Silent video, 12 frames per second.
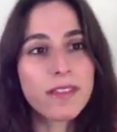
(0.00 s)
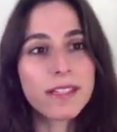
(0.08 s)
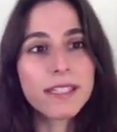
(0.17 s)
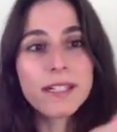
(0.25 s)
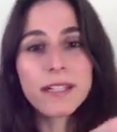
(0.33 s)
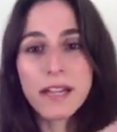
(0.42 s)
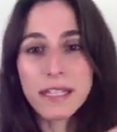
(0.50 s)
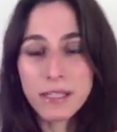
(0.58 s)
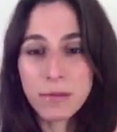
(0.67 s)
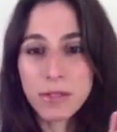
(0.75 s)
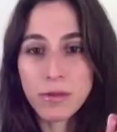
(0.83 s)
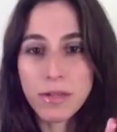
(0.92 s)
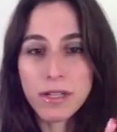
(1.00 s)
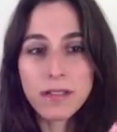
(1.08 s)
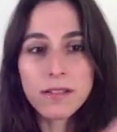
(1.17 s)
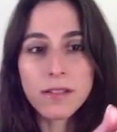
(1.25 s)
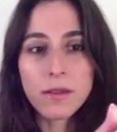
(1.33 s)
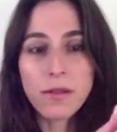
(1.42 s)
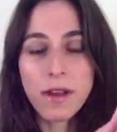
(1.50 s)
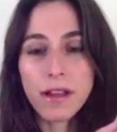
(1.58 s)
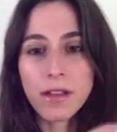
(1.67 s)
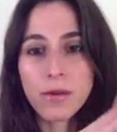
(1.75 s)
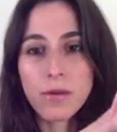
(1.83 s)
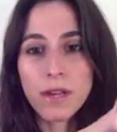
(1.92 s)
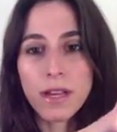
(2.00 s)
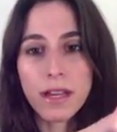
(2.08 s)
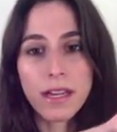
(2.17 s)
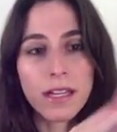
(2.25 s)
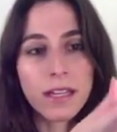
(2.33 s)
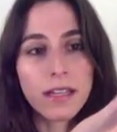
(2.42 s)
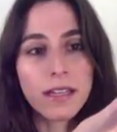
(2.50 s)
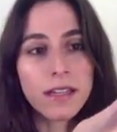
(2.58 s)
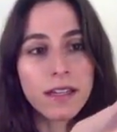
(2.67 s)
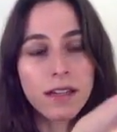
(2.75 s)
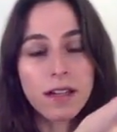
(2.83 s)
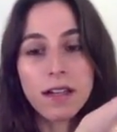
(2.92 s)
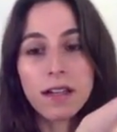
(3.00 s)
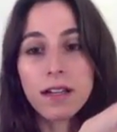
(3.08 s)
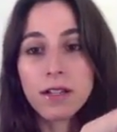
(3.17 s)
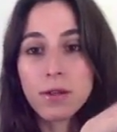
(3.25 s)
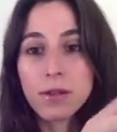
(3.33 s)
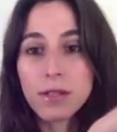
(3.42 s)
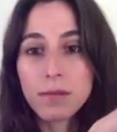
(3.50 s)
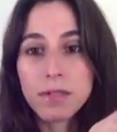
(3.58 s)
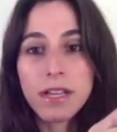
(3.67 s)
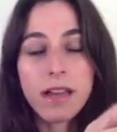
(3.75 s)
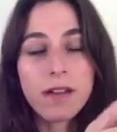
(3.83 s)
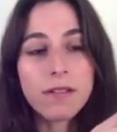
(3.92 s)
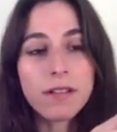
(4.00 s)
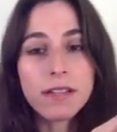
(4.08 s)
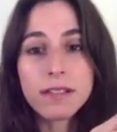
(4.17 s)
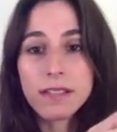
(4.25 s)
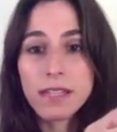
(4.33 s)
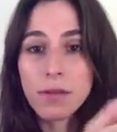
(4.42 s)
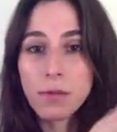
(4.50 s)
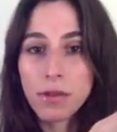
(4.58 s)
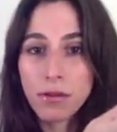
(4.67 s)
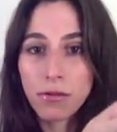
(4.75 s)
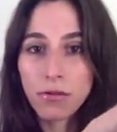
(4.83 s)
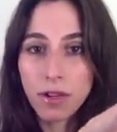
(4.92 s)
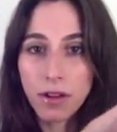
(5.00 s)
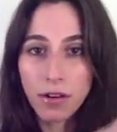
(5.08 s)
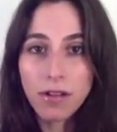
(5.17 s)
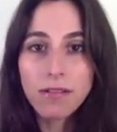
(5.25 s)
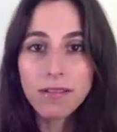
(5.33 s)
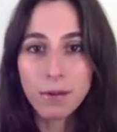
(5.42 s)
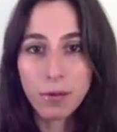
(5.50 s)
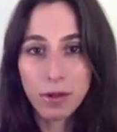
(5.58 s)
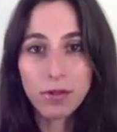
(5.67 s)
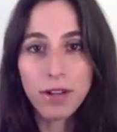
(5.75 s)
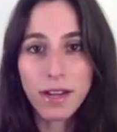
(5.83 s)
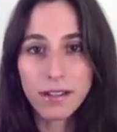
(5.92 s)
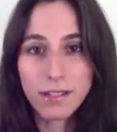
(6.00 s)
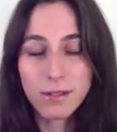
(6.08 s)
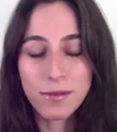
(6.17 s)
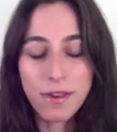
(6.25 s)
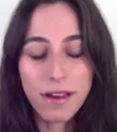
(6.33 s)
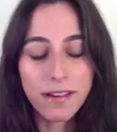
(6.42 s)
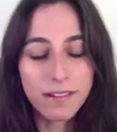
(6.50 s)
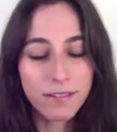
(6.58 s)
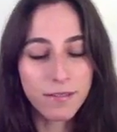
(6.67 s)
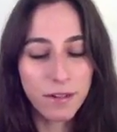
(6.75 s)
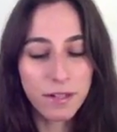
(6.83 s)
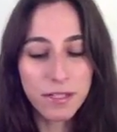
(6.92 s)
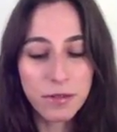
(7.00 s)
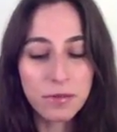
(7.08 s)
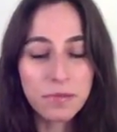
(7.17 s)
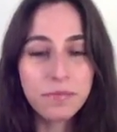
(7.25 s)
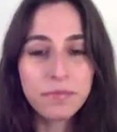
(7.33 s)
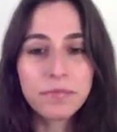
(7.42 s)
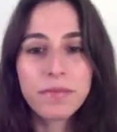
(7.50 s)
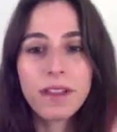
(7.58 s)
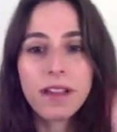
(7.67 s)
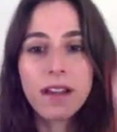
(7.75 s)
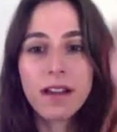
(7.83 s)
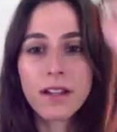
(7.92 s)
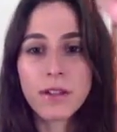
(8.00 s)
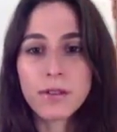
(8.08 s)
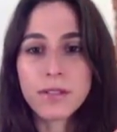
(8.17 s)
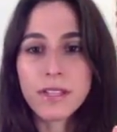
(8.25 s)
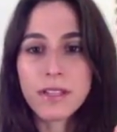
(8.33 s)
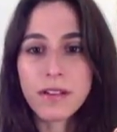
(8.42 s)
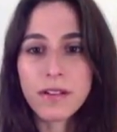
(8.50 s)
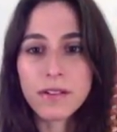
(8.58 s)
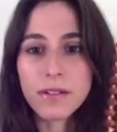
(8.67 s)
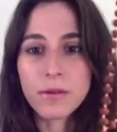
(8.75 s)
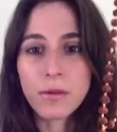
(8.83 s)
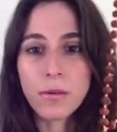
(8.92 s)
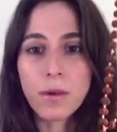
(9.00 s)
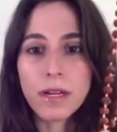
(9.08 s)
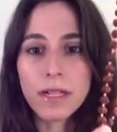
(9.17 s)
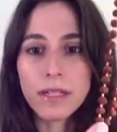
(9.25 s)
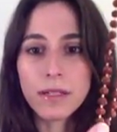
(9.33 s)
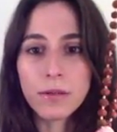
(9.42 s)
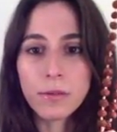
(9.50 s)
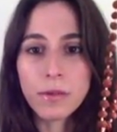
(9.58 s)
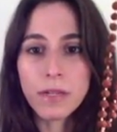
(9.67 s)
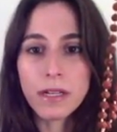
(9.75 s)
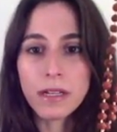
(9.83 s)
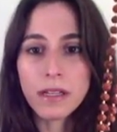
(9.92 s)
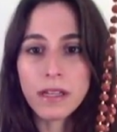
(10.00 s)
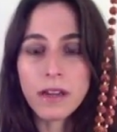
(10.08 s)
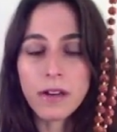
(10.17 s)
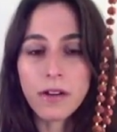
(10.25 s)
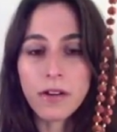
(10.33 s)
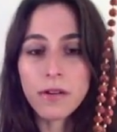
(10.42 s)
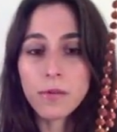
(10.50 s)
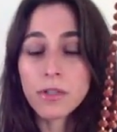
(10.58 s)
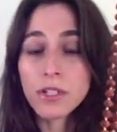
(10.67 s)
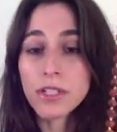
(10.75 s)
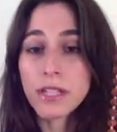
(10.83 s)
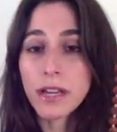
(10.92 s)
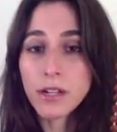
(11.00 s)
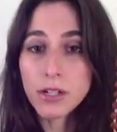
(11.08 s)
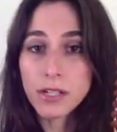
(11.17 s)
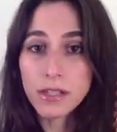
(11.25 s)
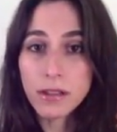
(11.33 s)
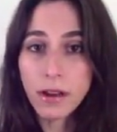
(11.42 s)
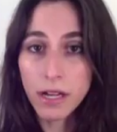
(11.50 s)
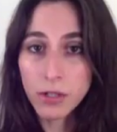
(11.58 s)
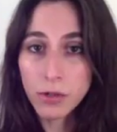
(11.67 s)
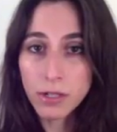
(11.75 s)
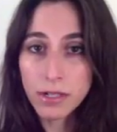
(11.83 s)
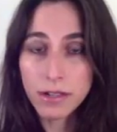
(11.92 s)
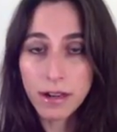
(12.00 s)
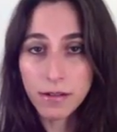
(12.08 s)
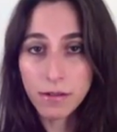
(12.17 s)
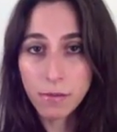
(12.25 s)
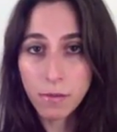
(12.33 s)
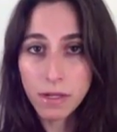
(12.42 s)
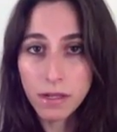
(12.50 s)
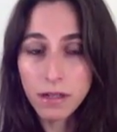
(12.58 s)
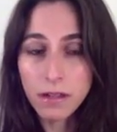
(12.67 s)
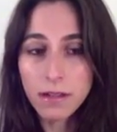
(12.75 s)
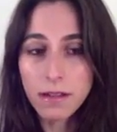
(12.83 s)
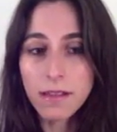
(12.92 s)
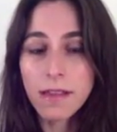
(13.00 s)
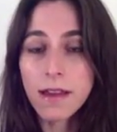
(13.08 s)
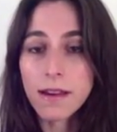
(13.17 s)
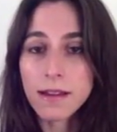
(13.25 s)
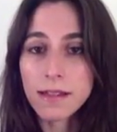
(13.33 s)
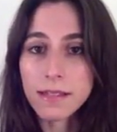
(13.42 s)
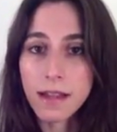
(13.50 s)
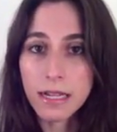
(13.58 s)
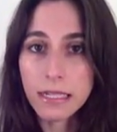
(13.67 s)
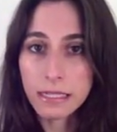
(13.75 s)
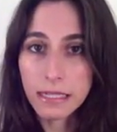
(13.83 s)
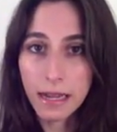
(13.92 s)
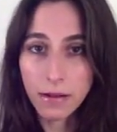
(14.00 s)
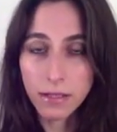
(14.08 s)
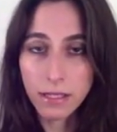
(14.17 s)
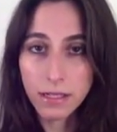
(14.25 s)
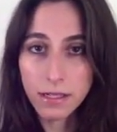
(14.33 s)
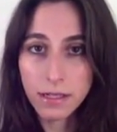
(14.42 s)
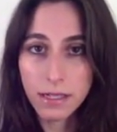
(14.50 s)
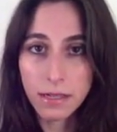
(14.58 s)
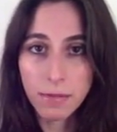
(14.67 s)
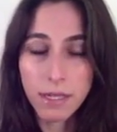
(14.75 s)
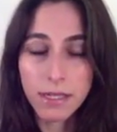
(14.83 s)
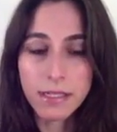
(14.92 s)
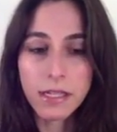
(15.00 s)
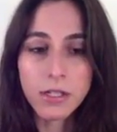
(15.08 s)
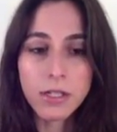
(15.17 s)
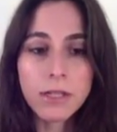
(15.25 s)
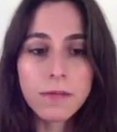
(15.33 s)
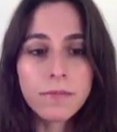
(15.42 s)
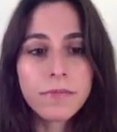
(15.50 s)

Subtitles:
little knots in between so that you can use them to count easily with your finger, and we'll learn how to do that very soon. You'll see there's one bead here, which is actually the 109th bead that is not counted in meditation.